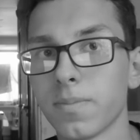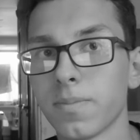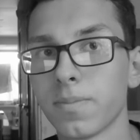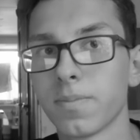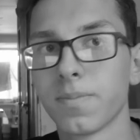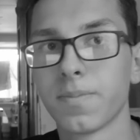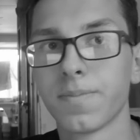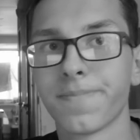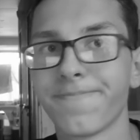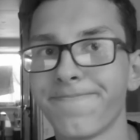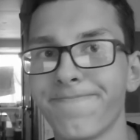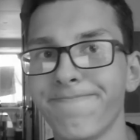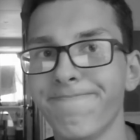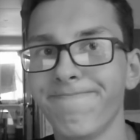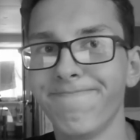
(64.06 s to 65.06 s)

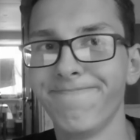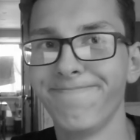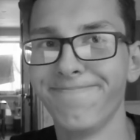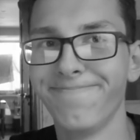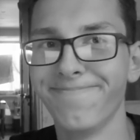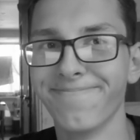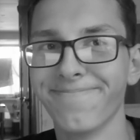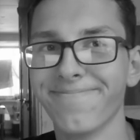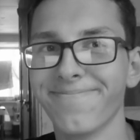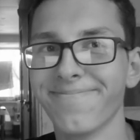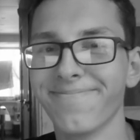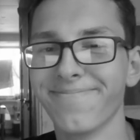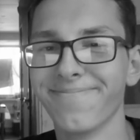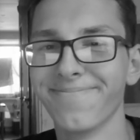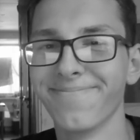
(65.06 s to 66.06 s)

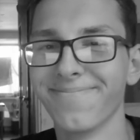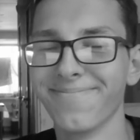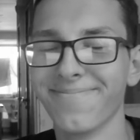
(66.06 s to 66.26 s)
[no speech]